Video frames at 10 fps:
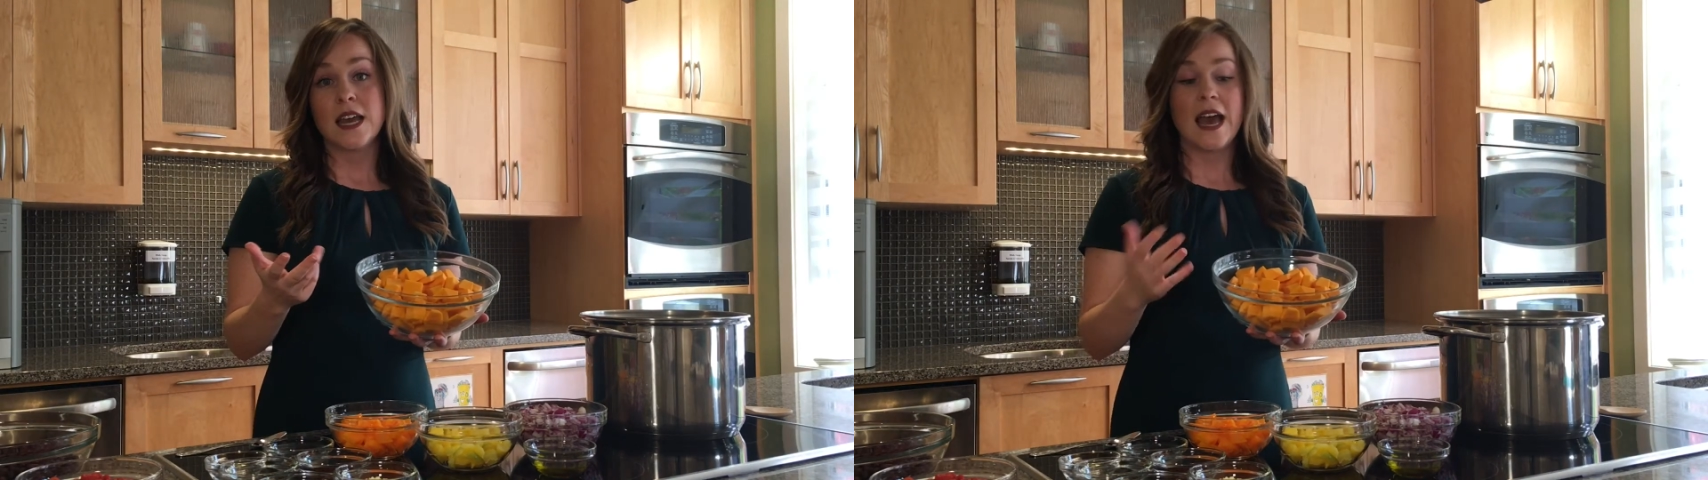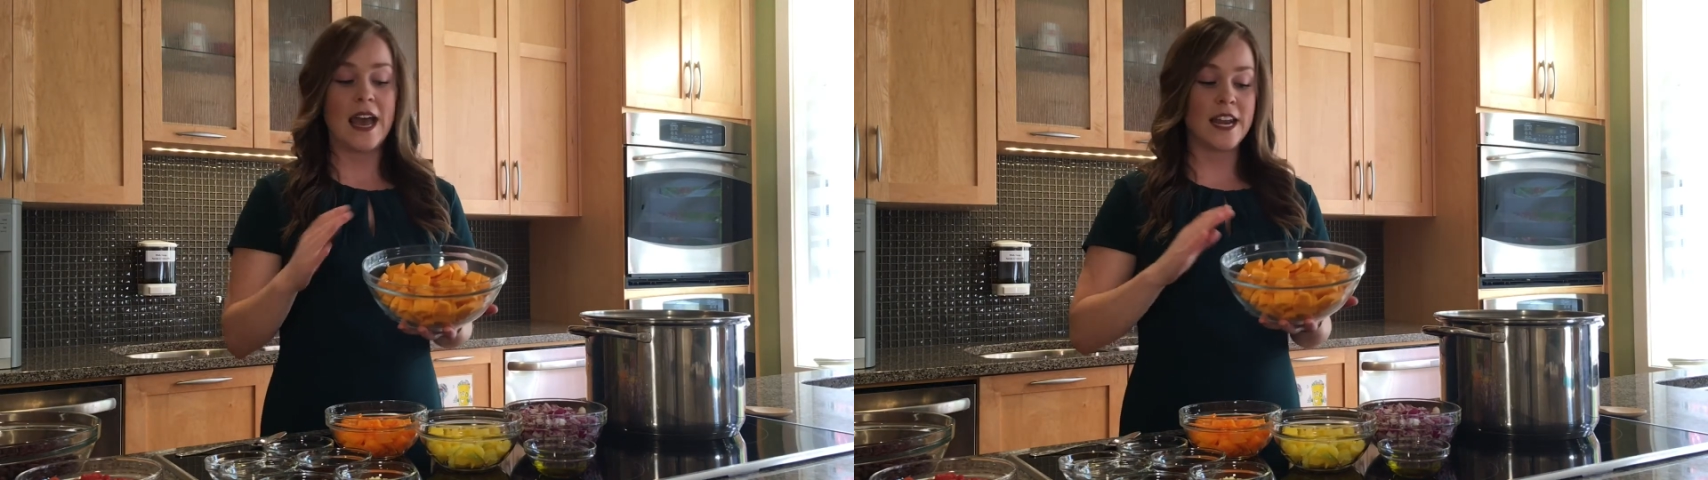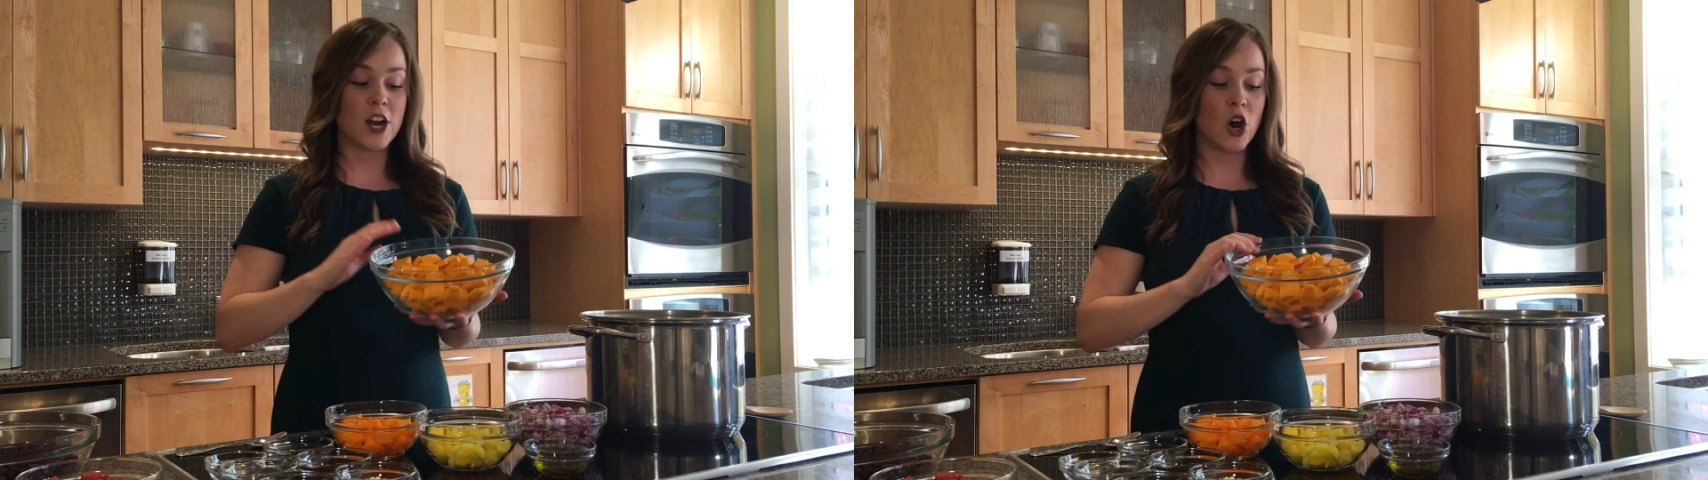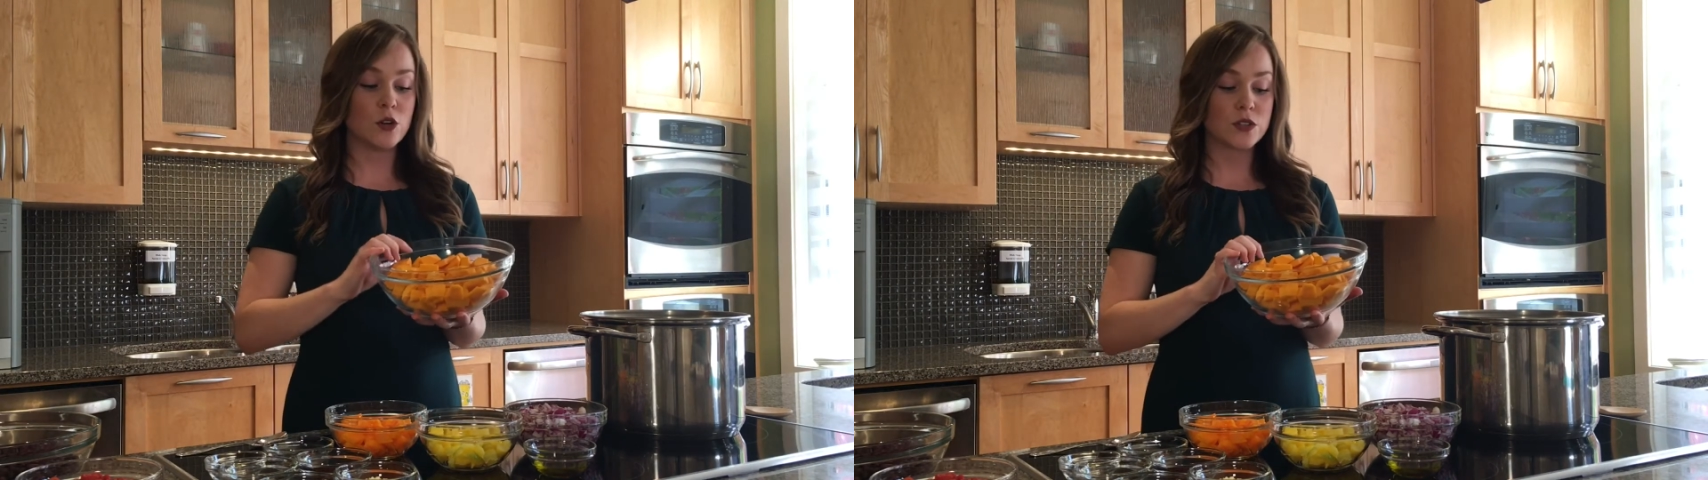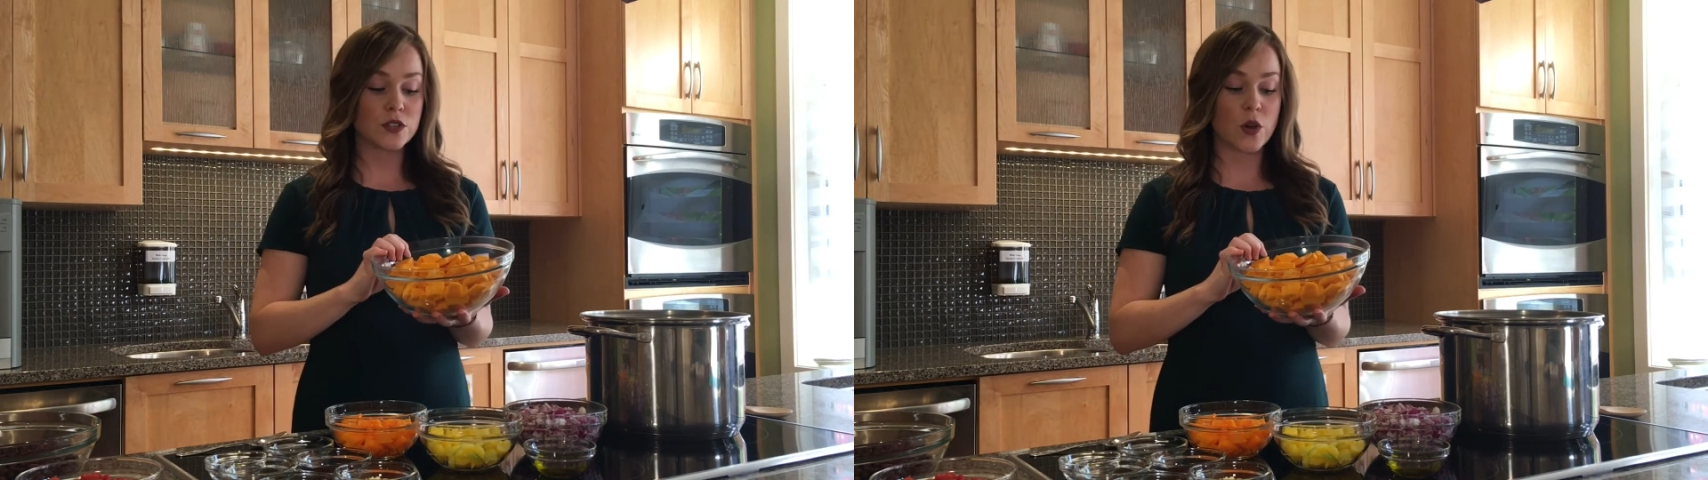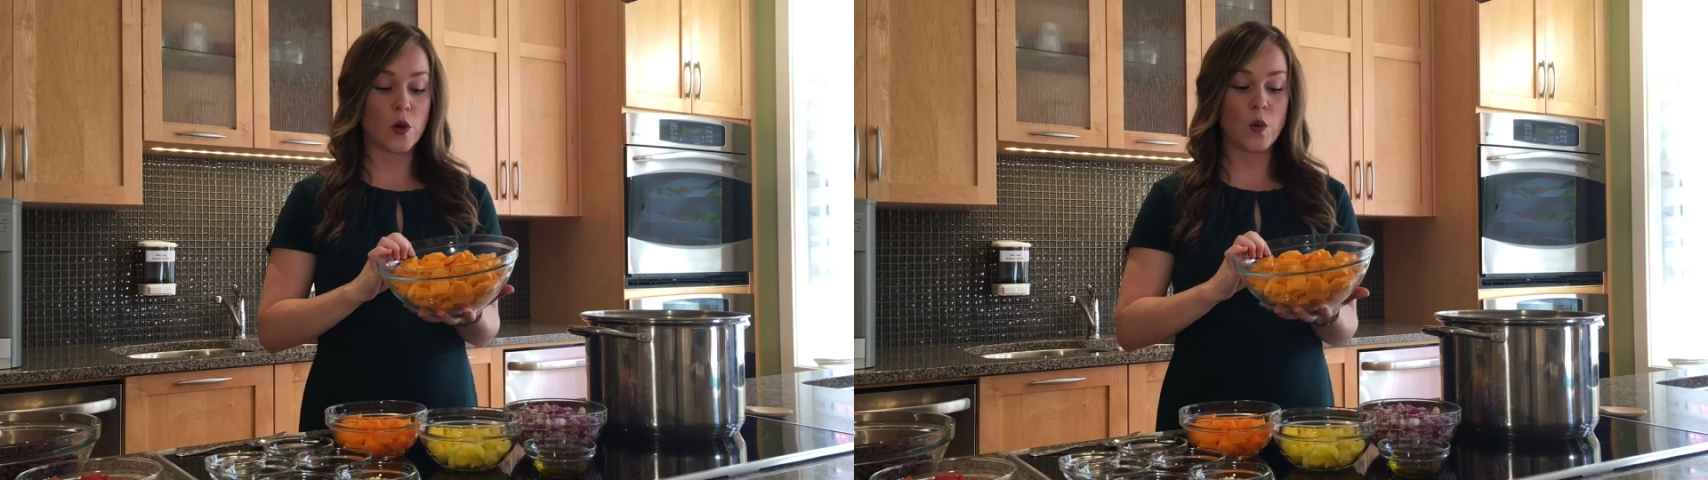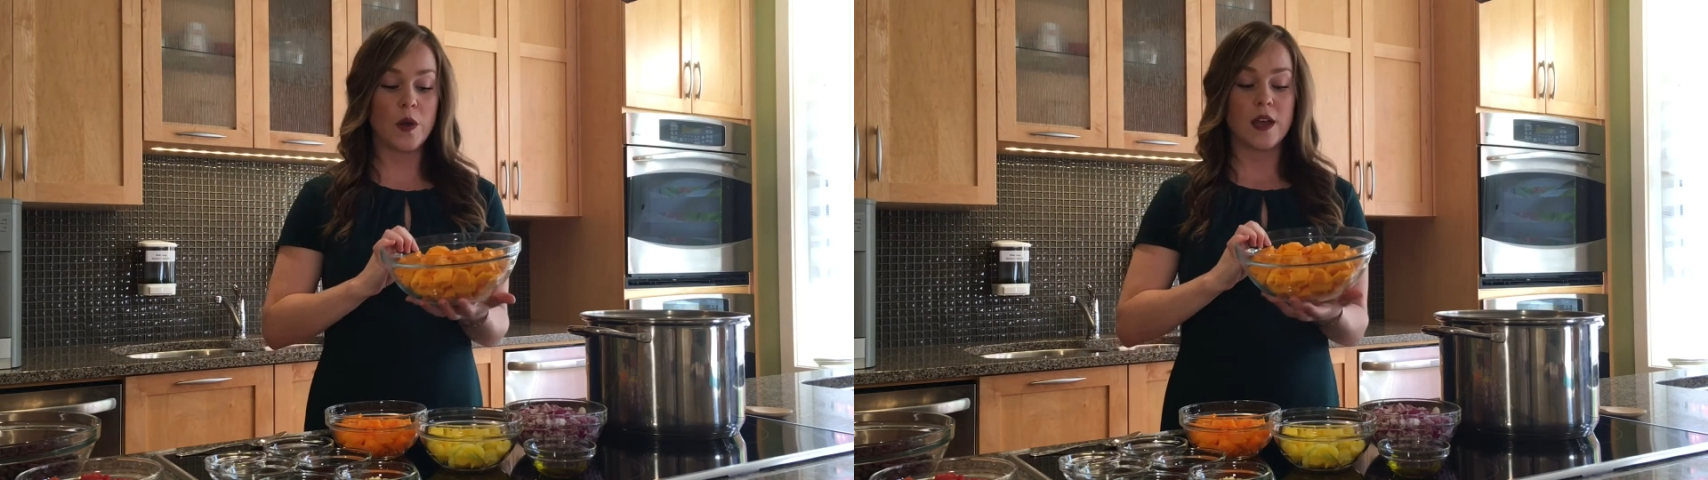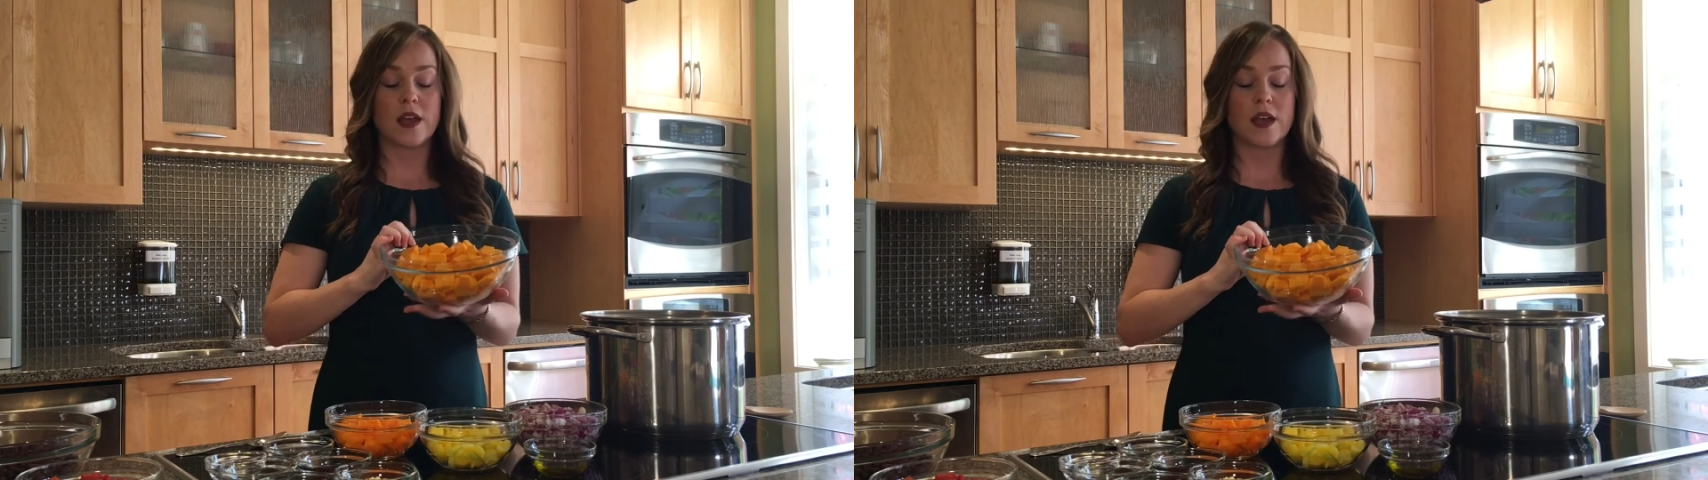and it also